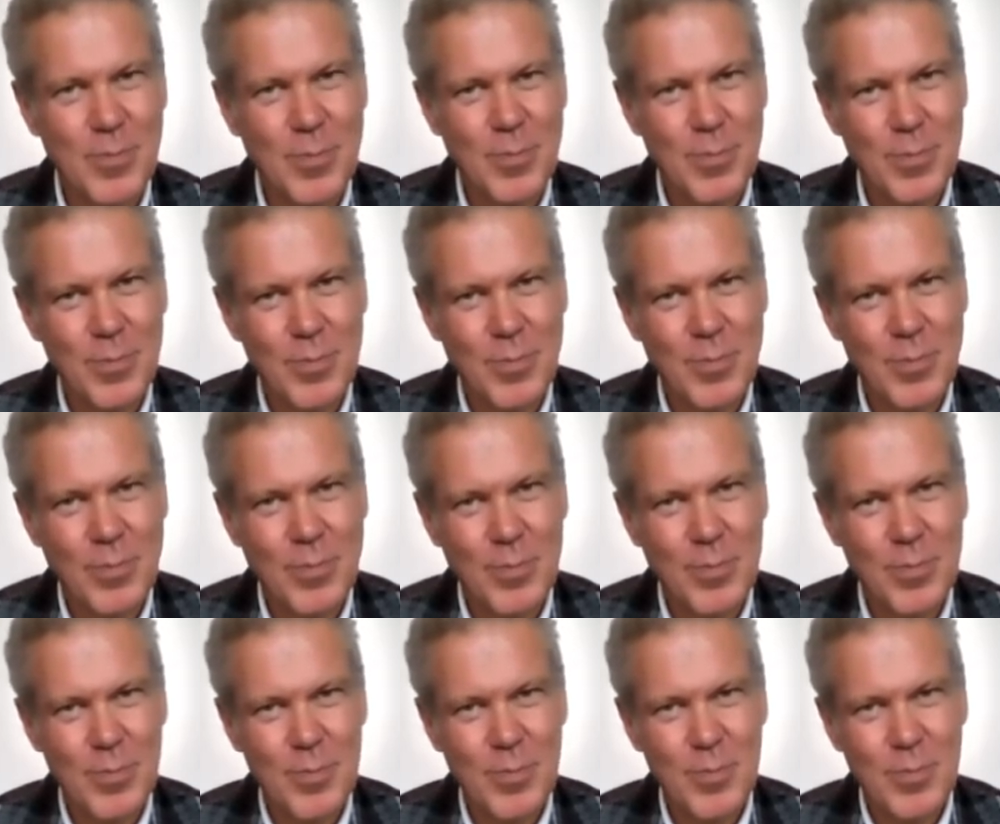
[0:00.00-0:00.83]

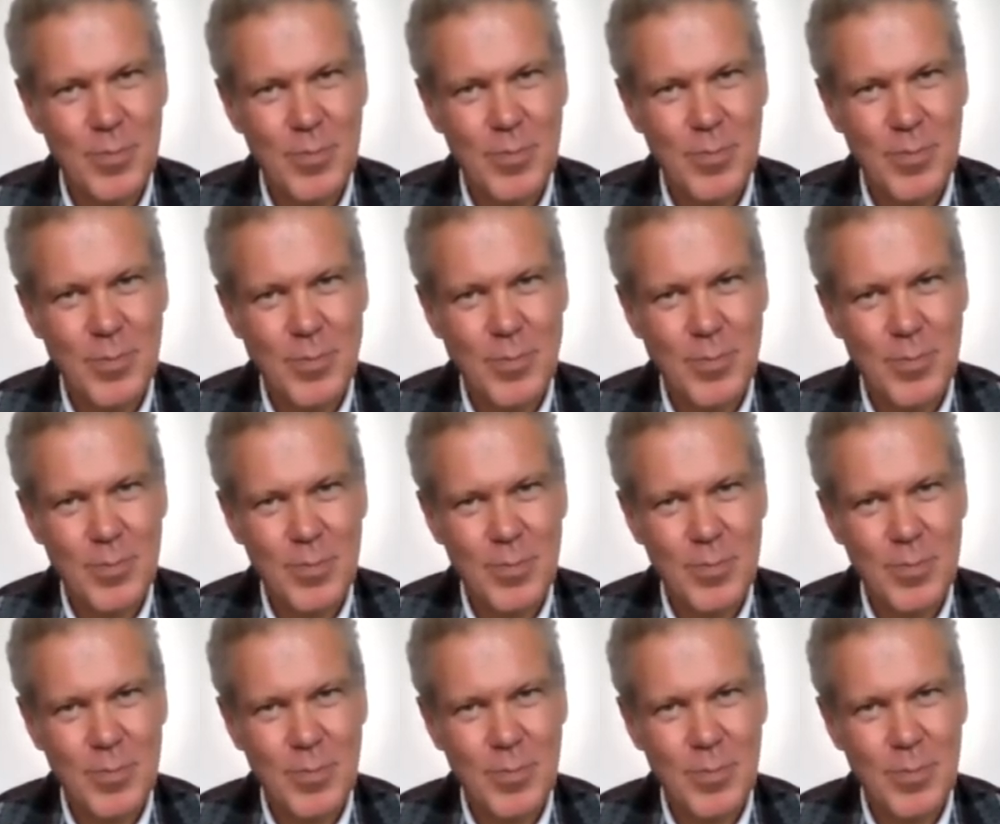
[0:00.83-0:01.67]

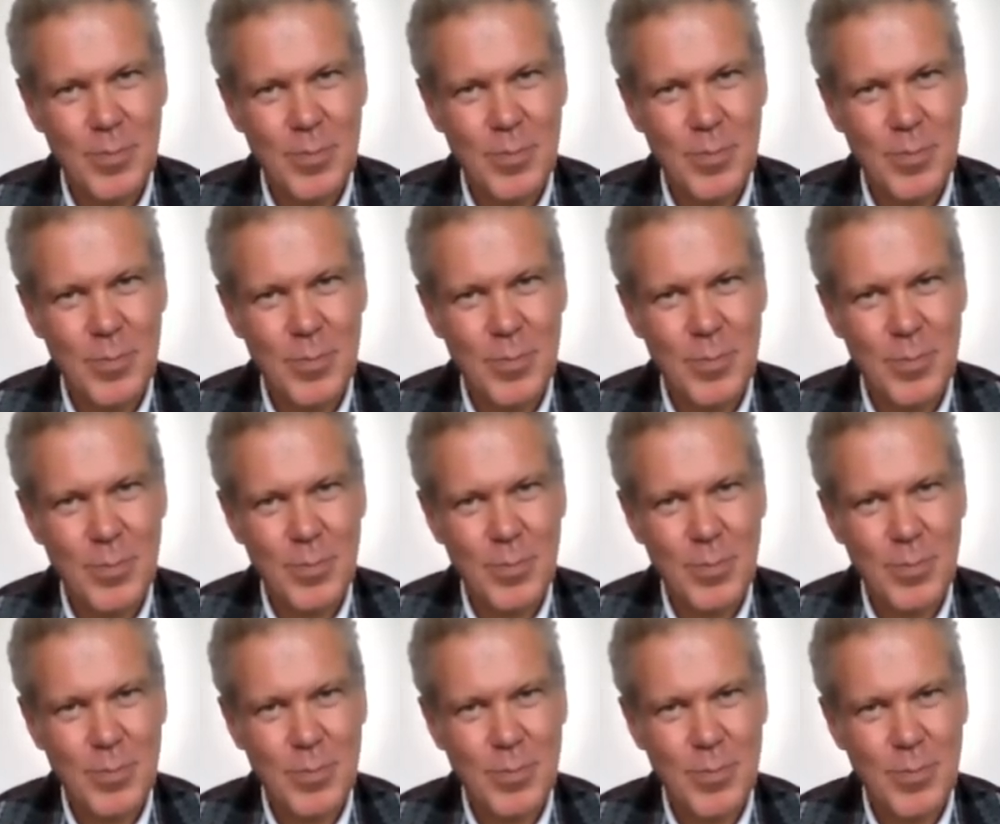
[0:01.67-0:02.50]

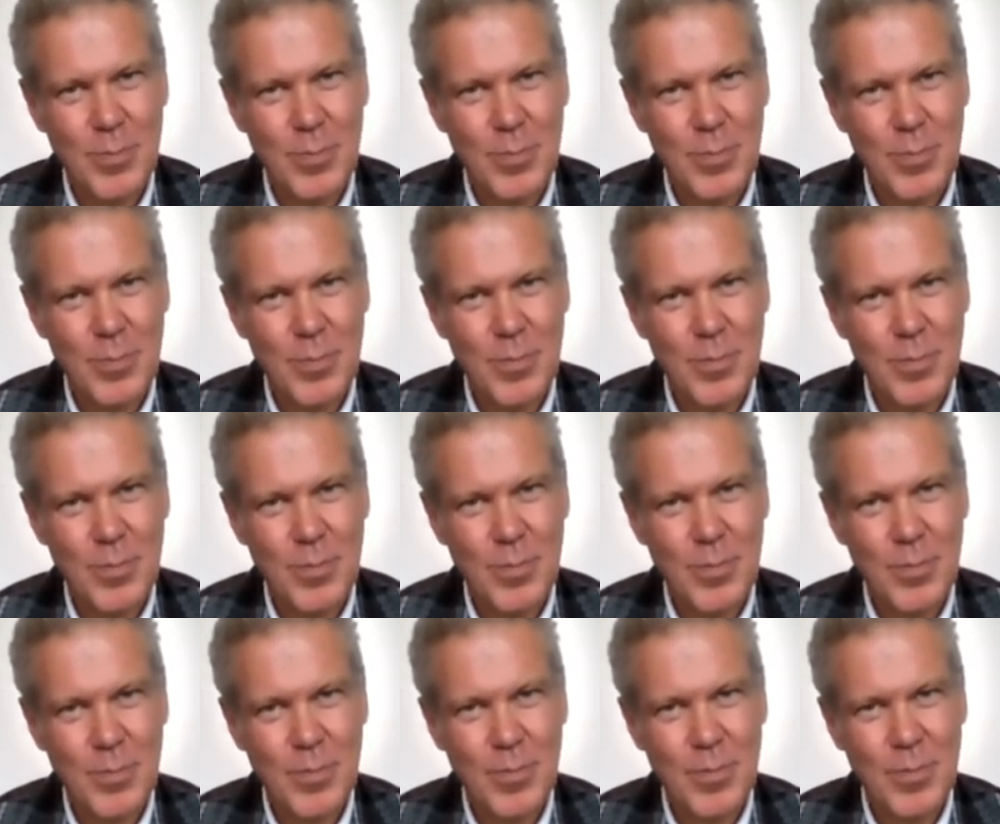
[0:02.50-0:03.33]

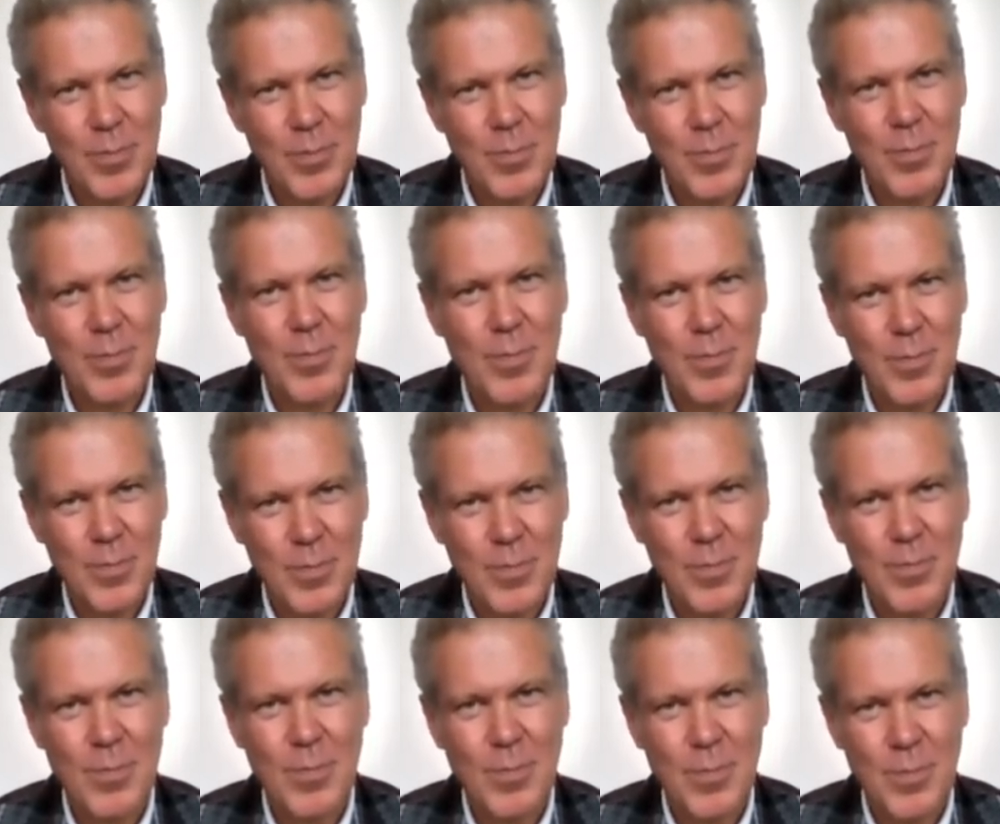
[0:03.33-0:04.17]

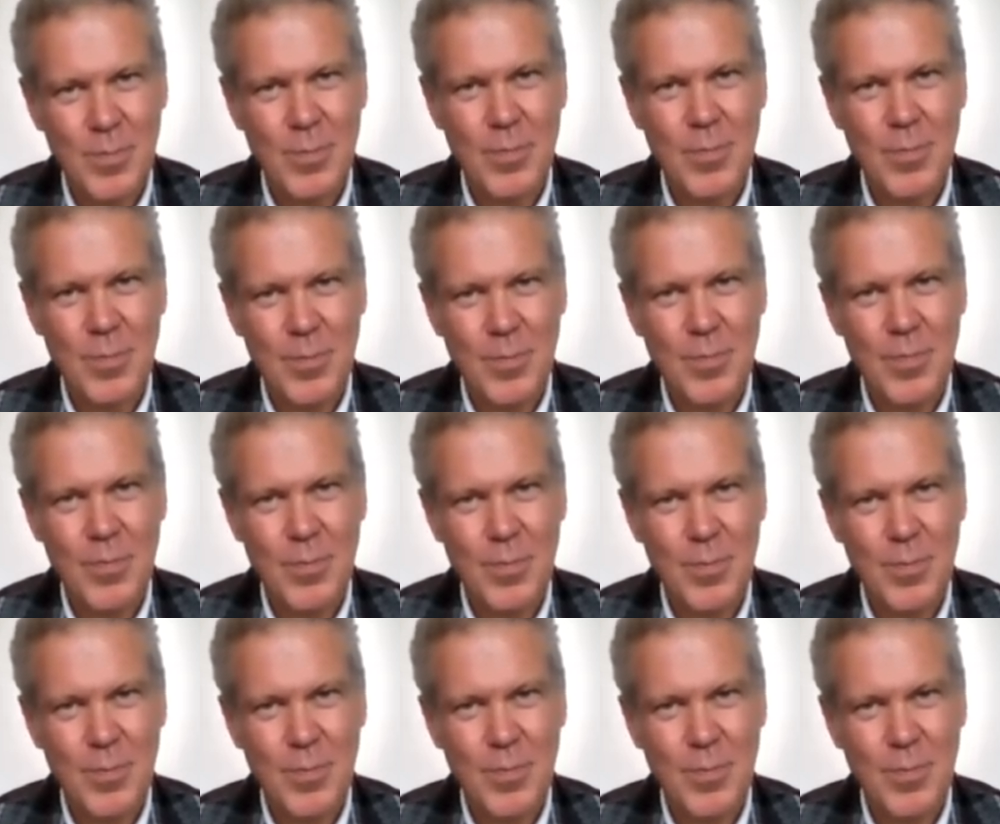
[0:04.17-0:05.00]

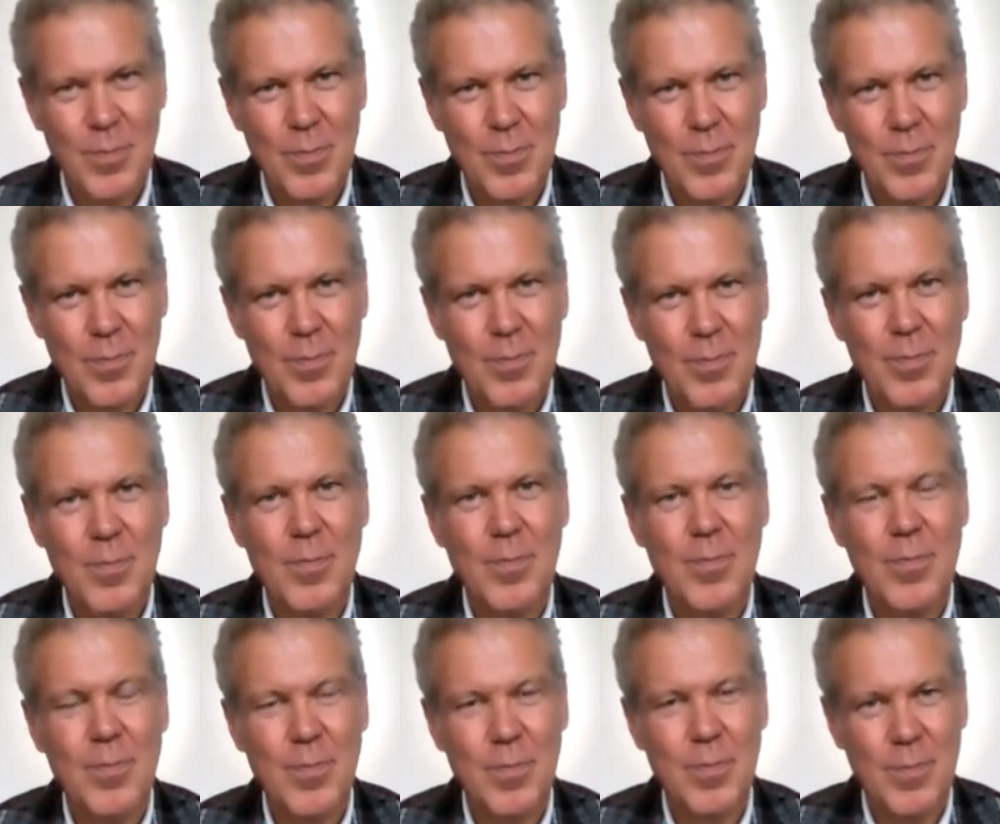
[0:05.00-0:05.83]

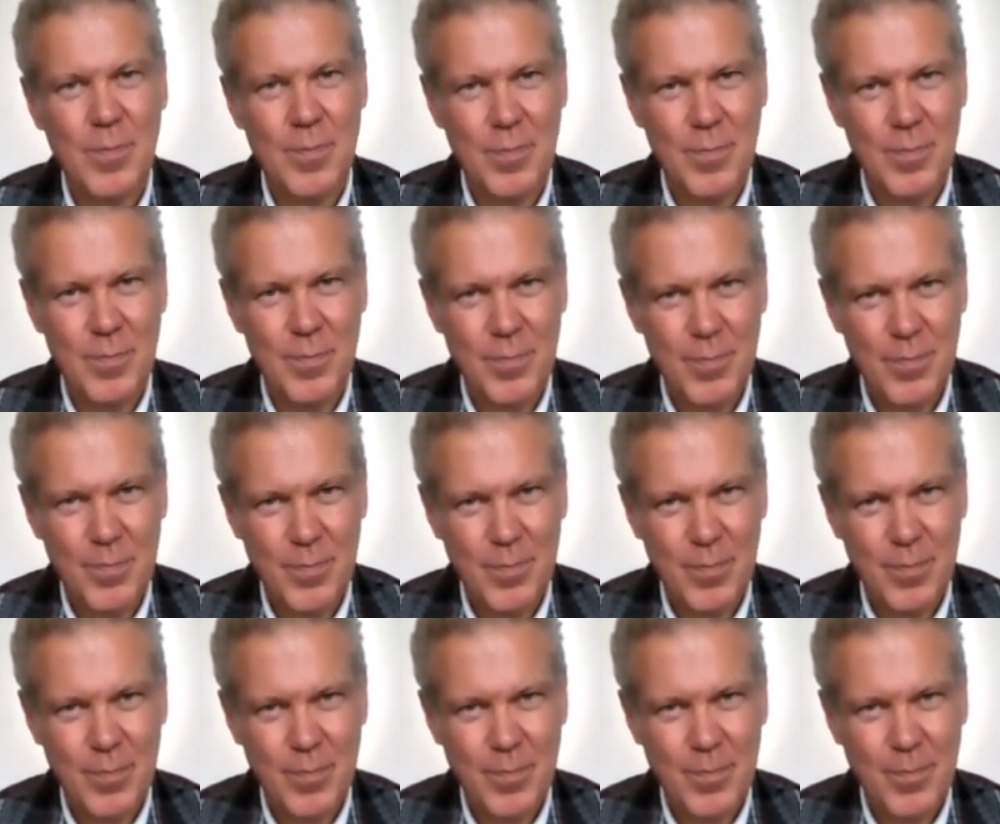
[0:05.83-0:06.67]

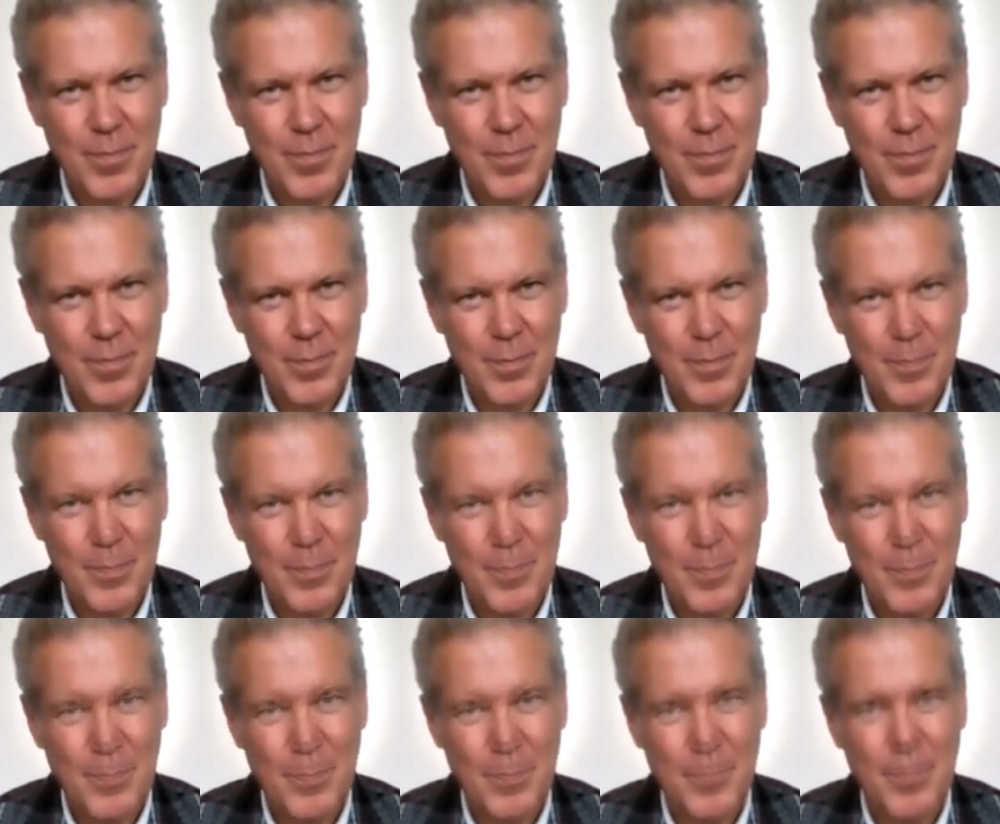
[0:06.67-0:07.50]

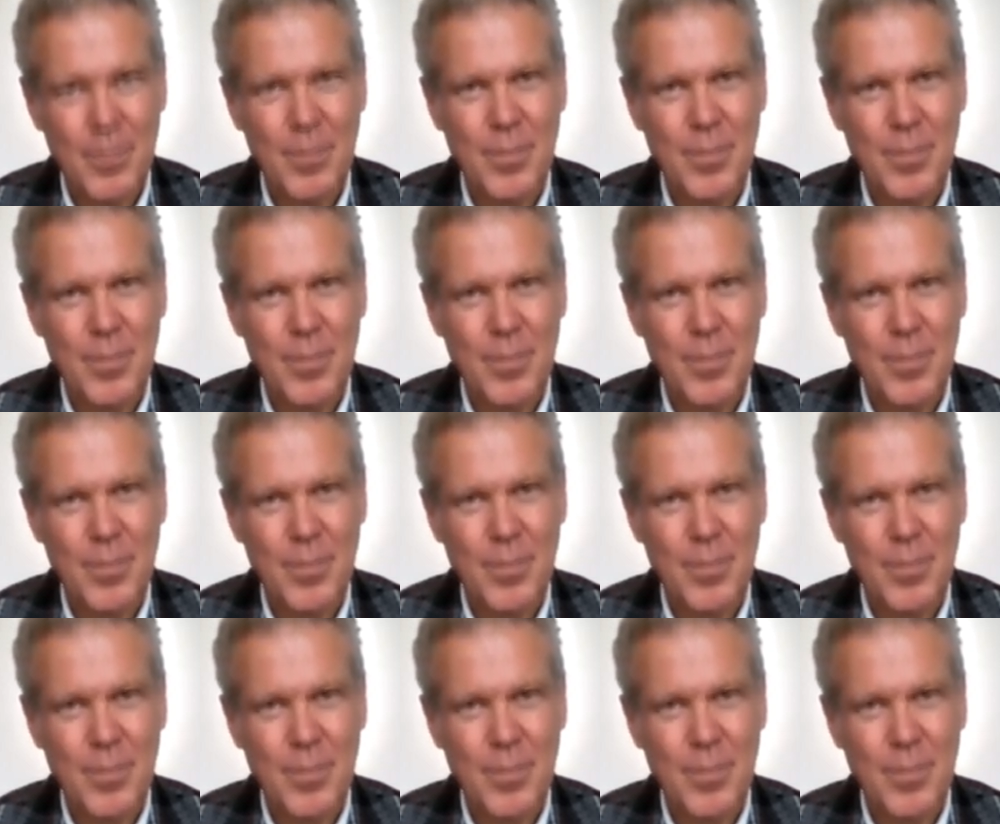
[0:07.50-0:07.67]
The person shown says nothing.